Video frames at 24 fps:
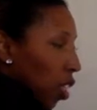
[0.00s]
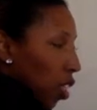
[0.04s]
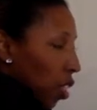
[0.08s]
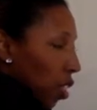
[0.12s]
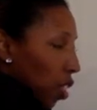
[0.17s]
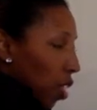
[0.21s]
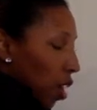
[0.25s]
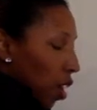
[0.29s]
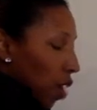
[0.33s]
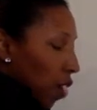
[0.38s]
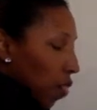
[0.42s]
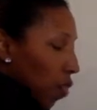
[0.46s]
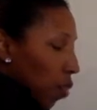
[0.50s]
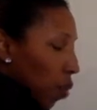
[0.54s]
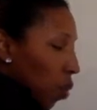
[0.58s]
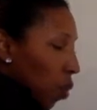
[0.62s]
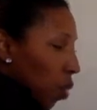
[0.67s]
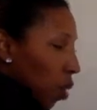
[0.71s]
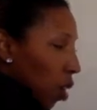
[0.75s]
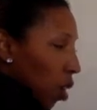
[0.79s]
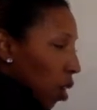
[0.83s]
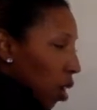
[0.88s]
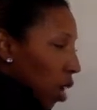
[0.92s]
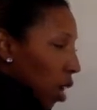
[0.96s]

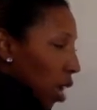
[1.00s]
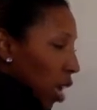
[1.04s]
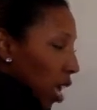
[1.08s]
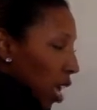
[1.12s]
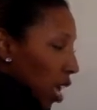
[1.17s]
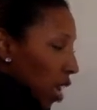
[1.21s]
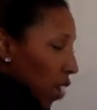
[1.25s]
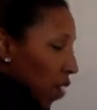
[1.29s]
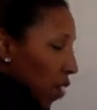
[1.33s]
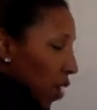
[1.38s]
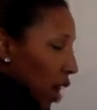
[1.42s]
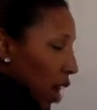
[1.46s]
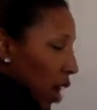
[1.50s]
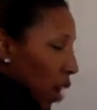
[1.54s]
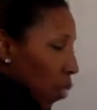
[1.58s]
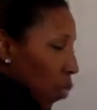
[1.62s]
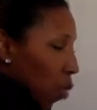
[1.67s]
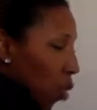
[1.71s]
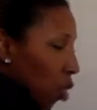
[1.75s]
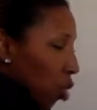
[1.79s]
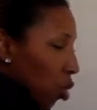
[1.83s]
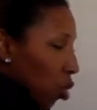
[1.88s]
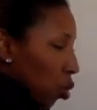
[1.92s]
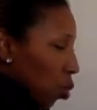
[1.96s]
Therefore, if I
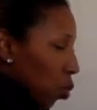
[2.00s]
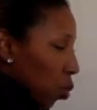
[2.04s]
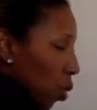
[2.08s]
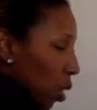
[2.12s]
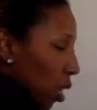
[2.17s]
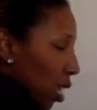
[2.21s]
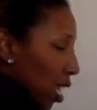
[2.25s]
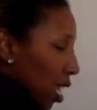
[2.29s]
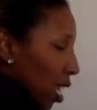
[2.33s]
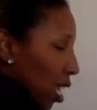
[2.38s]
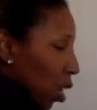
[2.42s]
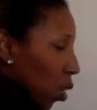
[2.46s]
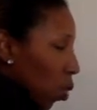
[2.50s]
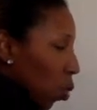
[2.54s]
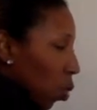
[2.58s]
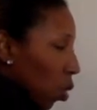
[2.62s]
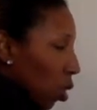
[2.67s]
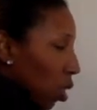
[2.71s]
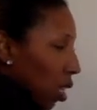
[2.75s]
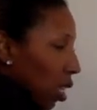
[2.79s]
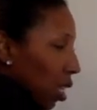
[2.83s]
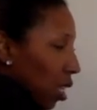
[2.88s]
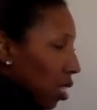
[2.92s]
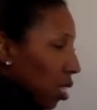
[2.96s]
want to
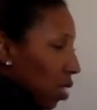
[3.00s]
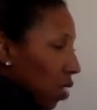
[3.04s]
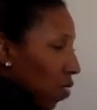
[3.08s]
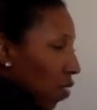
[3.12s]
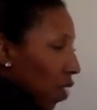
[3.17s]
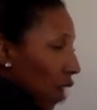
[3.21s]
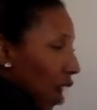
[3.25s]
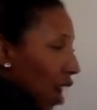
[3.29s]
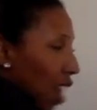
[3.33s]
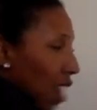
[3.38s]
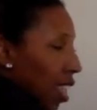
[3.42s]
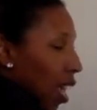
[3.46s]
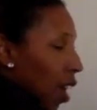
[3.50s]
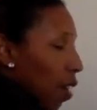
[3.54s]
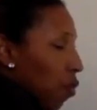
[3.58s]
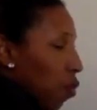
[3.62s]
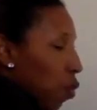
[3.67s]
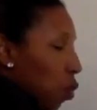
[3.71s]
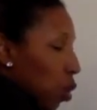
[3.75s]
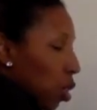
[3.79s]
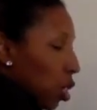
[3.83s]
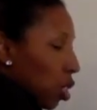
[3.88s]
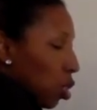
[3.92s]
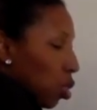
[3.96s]
equally divide that
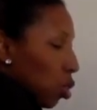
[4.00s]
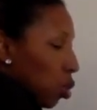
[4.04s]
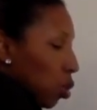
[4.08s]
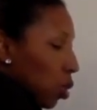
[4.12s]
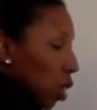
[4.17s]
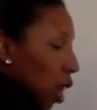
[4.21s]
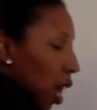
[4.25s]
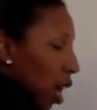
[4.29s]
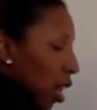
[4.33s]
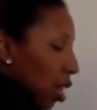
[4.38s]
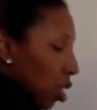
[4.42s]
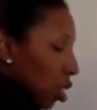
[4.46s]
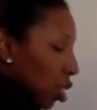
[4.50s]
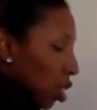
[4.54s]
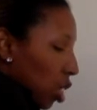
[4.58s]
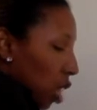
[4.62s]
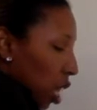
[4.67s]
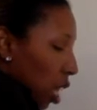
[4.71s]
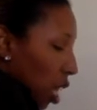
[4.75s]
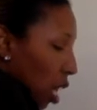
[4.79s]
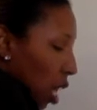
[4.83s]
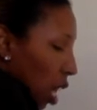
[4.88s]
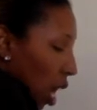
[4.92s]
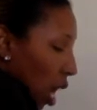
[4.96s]
$42,
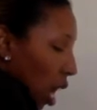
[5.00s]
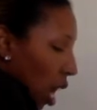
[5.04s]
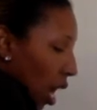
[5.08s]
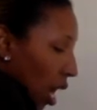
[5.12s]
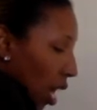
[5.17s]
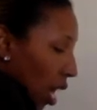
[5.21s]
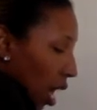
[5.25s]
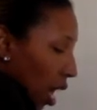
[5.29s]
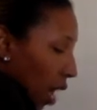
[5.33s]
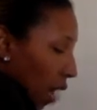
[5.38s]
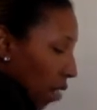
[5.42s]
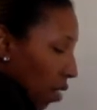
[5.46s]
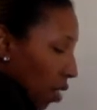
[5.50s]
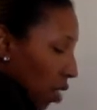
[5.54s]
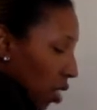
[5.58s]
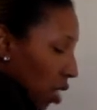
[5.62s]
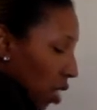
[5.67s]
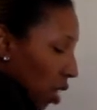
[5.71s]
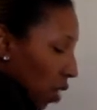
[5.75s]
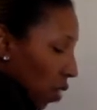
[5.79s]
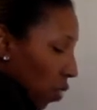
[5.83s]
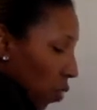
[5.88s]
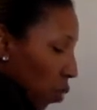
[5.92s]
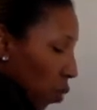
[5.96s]
I'd have to
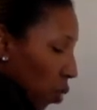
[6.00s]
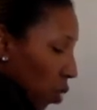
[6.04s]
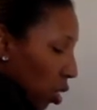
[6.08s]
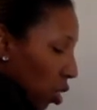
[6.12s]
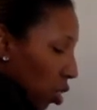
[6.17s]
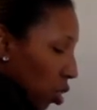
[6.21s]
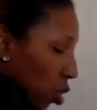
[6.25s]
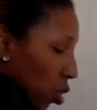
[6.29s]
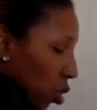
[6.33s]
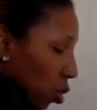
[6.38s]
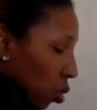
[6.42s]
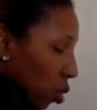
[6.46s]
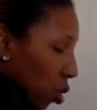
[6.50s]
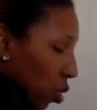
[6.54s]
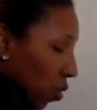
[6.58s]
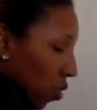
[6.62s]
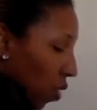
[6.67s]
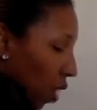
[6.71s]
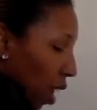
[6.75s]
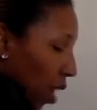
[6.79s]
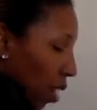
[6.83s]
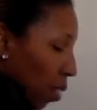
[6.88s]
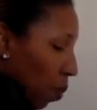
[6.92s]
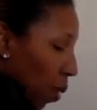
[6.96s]
take 42
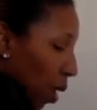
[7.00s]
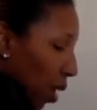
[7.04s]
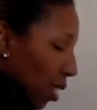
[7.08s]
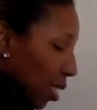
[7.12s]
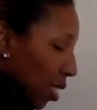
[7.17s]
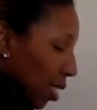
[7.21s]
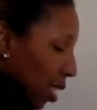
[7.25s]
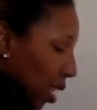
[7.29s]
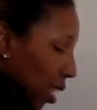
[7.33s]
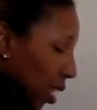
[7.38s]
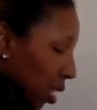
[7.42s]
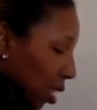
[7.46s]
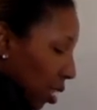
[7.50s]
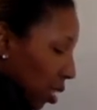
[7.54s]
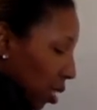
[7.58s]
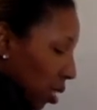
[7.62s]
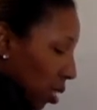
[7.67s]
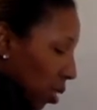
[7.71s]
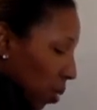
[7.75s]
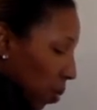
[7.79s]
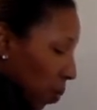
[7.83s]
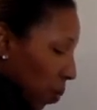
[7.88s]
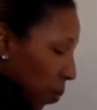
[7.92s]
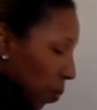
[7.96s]
divided by
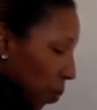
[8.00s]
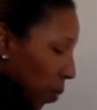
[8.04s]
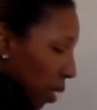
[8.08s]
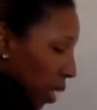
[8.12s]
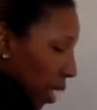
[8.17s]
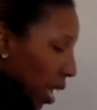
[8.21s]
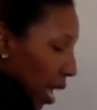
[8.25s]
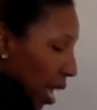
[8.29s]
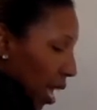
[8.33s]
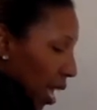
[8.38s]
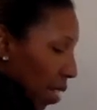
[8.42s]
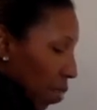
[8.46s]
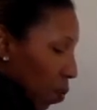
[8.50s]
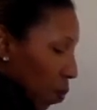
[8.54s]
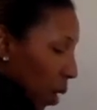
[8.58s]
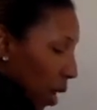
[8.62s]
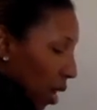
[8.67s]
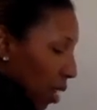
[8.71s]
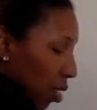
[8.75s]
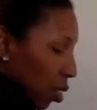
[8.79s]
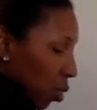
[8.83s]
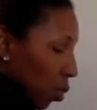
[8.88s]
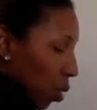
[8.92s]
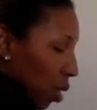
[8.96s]
6. And
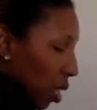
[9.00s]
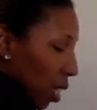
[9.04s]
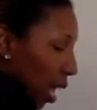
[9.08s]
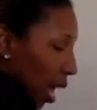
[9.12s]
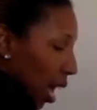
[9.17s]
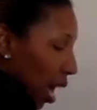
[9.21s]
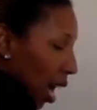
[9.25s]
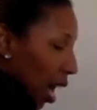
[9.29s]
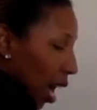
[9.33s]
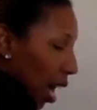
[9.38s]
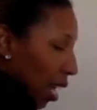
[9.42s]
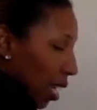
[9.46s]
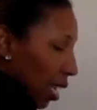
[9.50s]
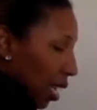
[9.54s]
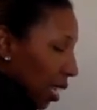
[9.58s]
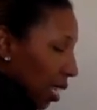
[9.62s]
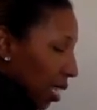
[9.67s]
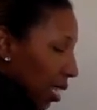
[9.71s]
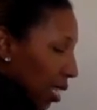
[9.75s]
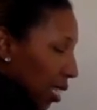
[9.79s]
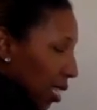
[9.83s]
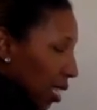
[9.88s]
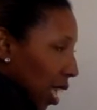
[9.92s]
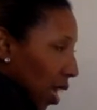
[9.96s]
by doing that, I
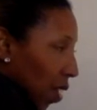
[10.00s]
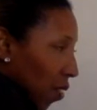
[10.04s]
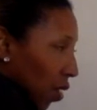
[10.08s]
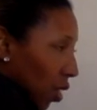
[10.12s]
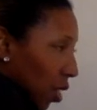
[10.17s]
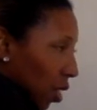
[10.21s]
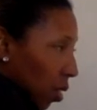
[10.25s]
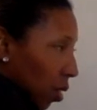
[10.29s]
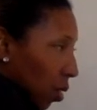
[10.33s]
get 7.